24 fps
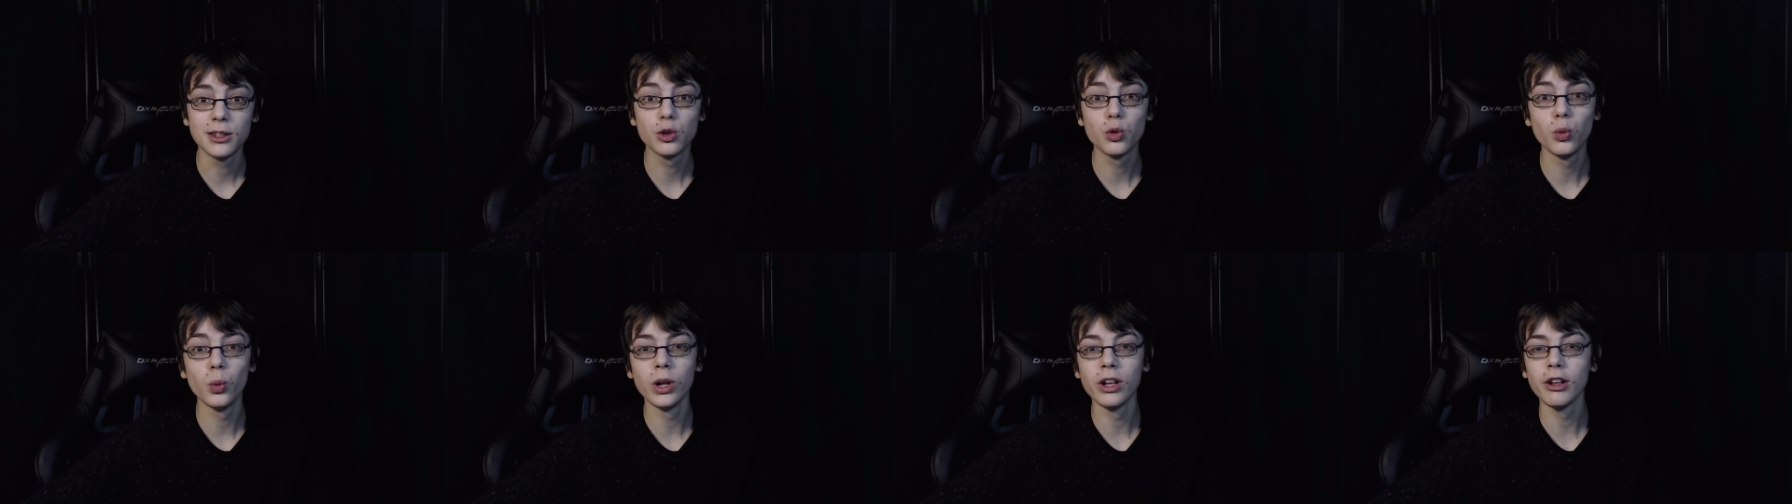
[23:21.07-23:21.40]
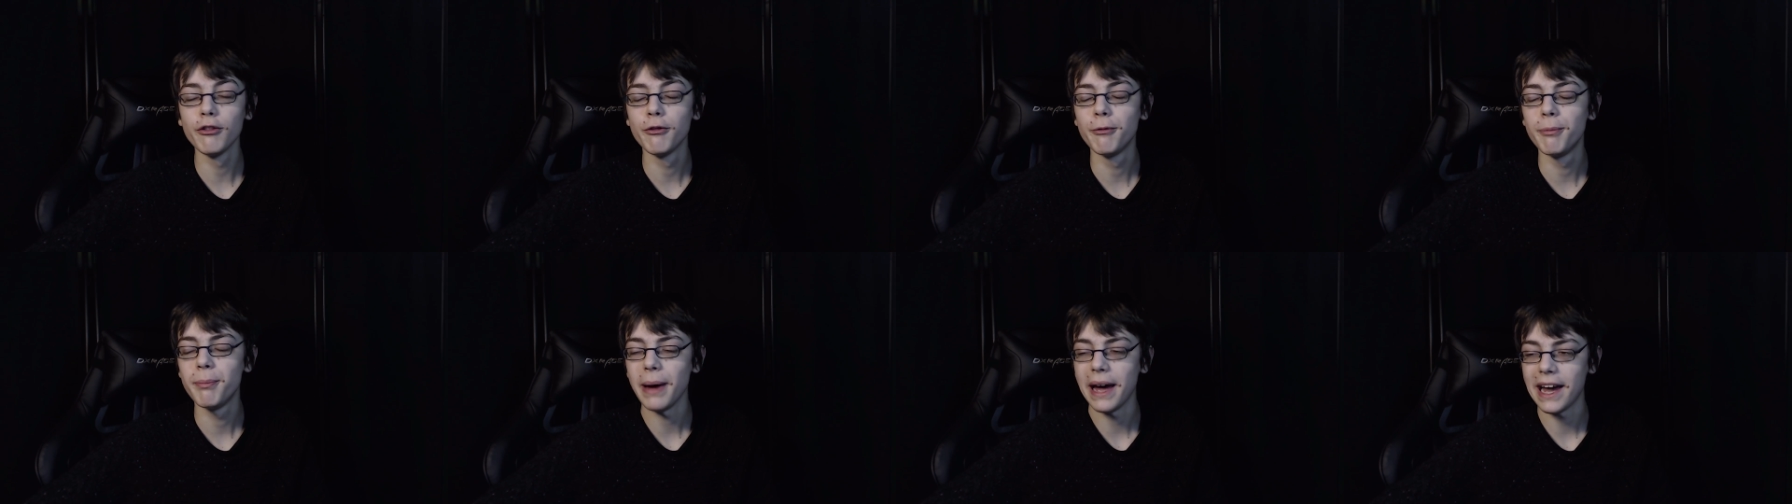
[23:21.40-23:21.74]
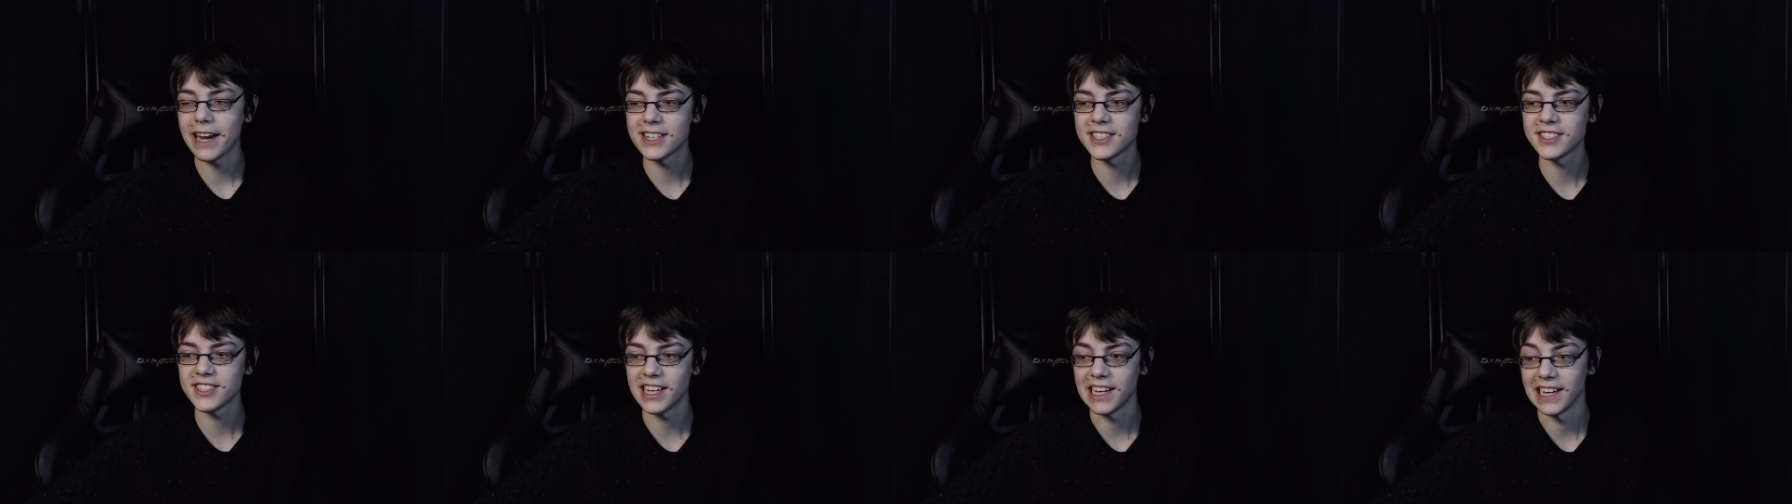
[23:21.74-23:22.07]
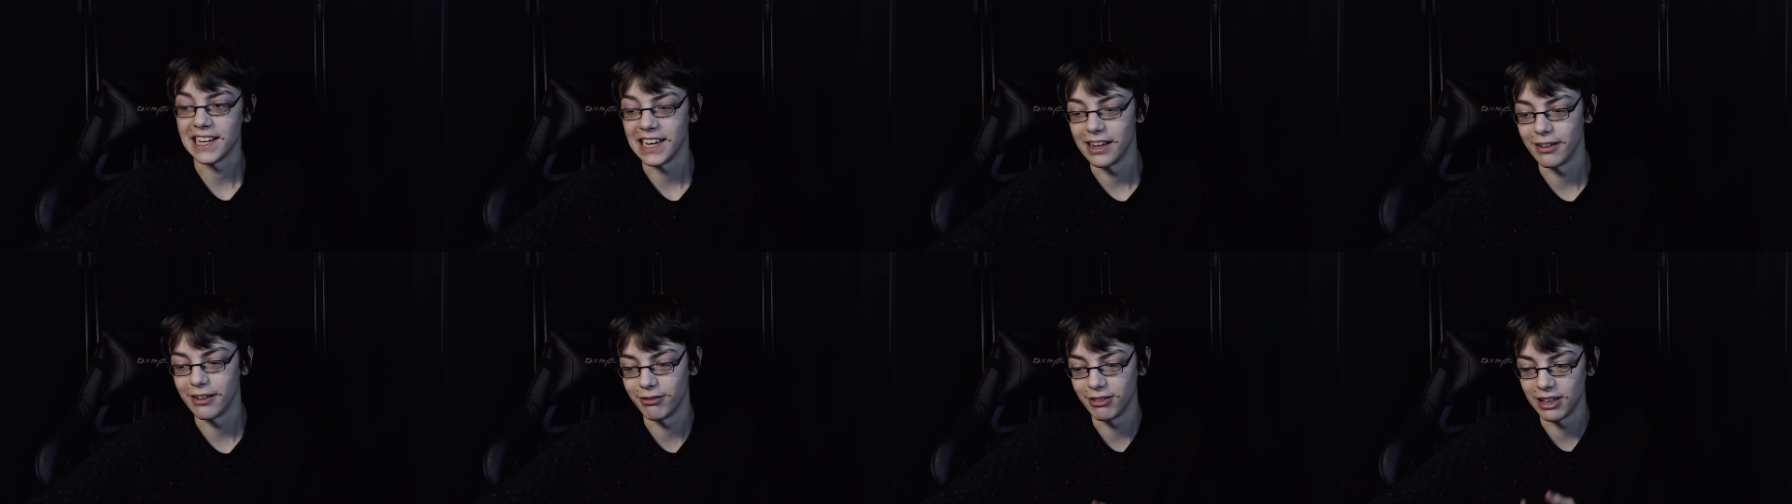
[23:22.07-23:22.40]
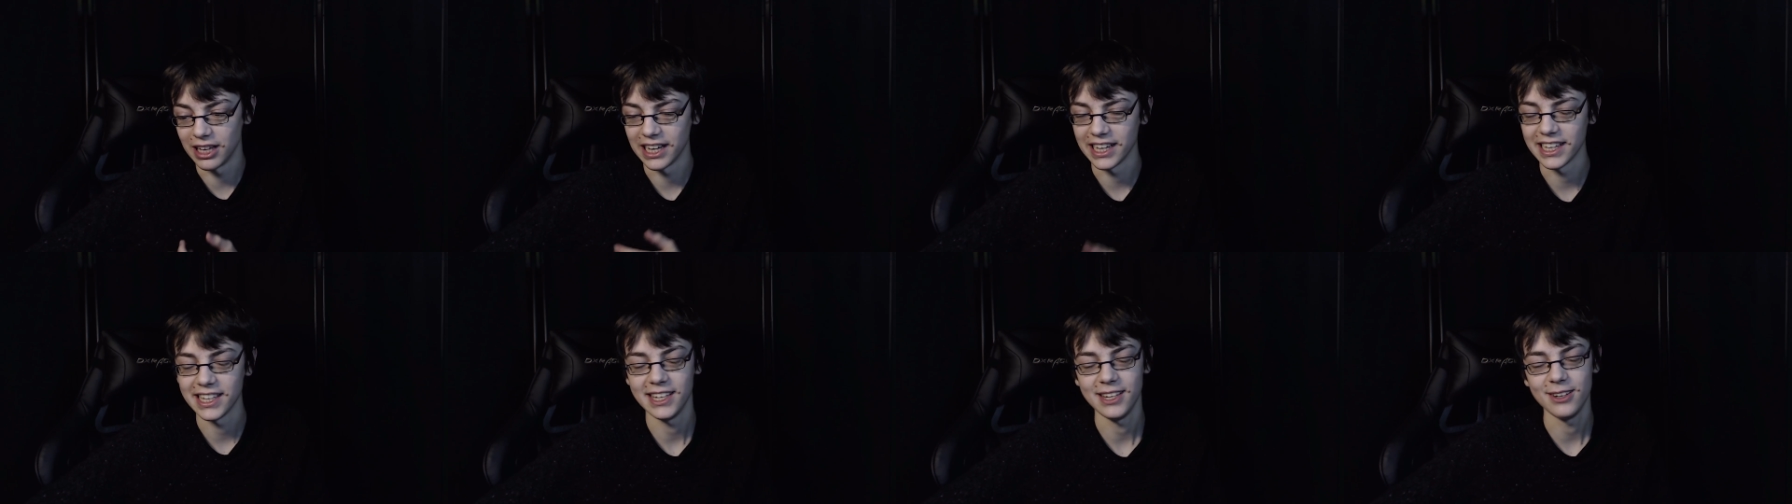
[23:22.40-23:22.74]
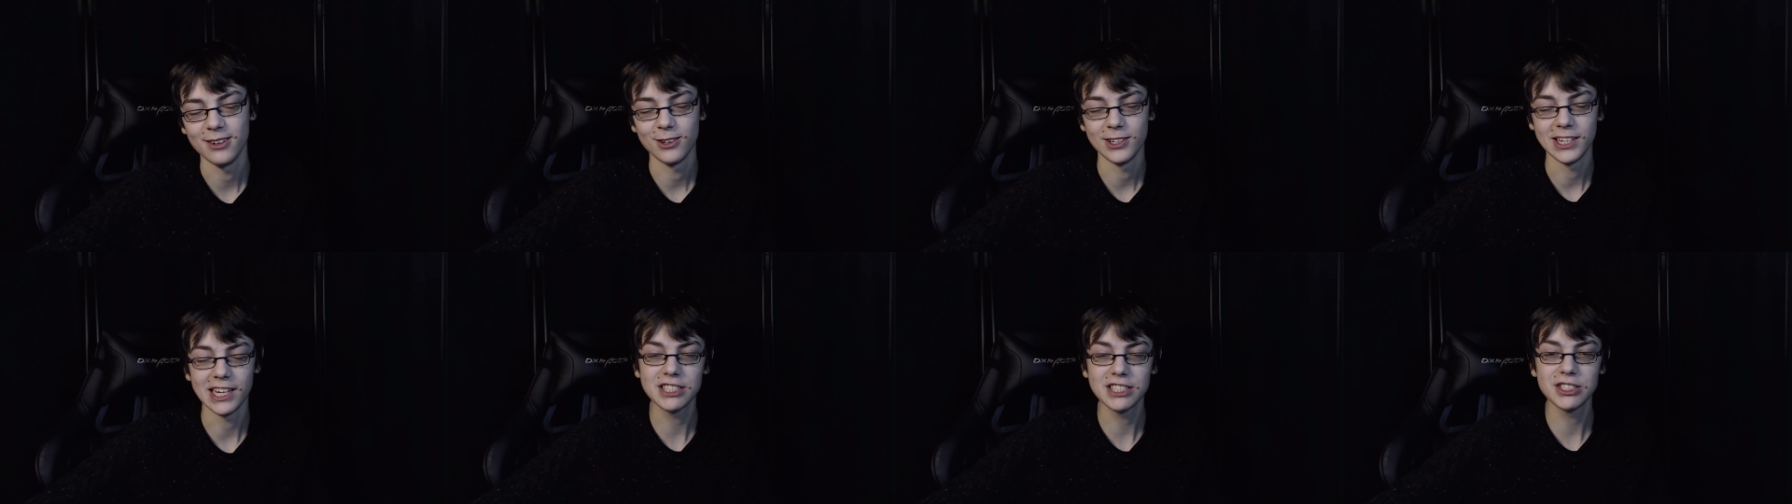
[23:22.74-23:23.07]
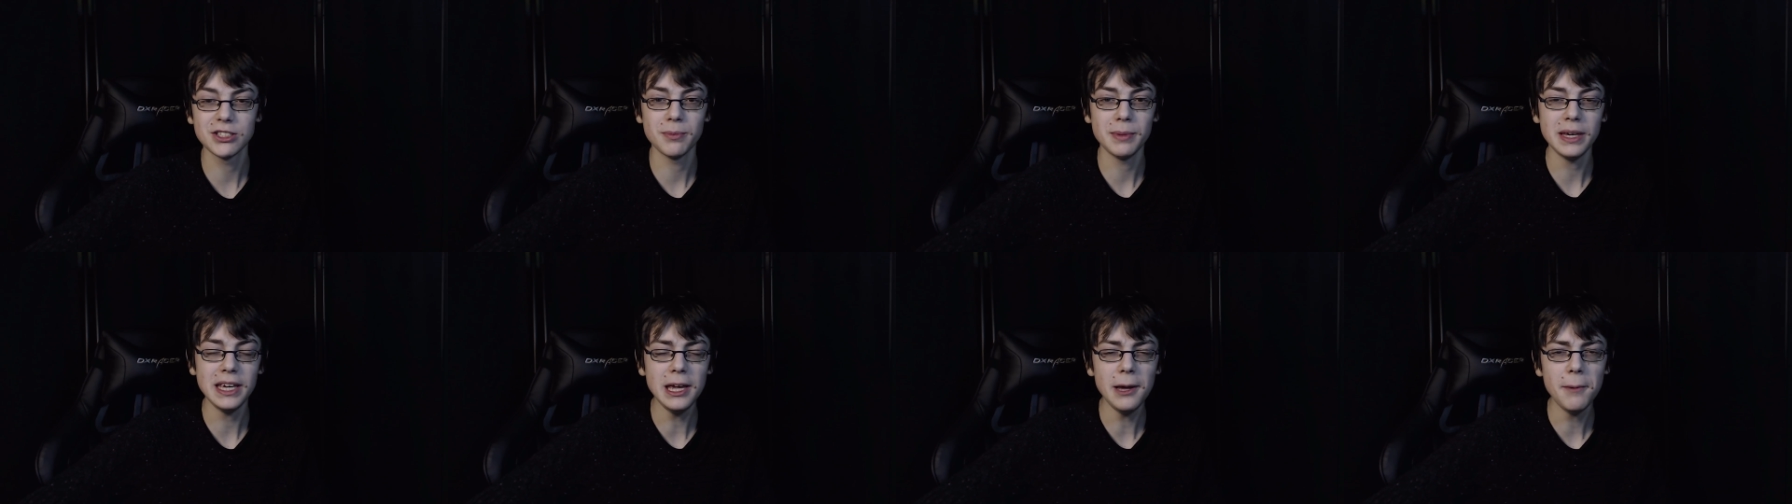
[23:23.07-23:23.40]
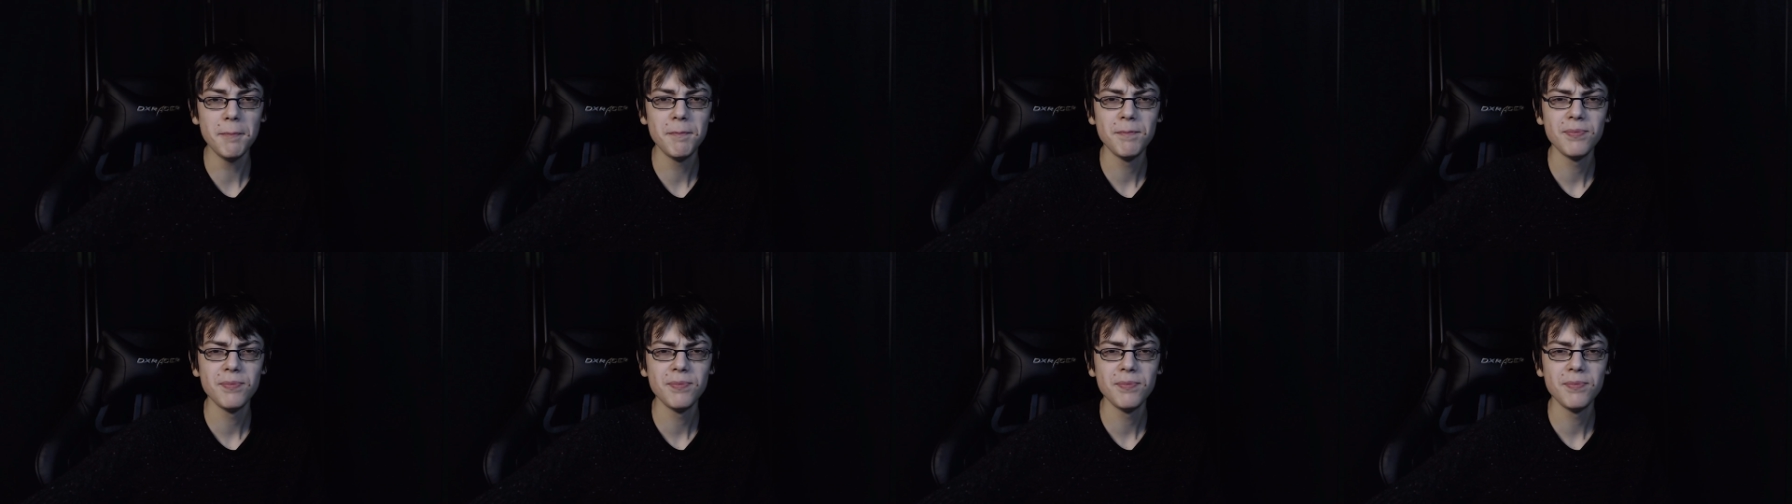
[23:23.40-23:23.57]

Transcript: 12 packs I have lying here next to me.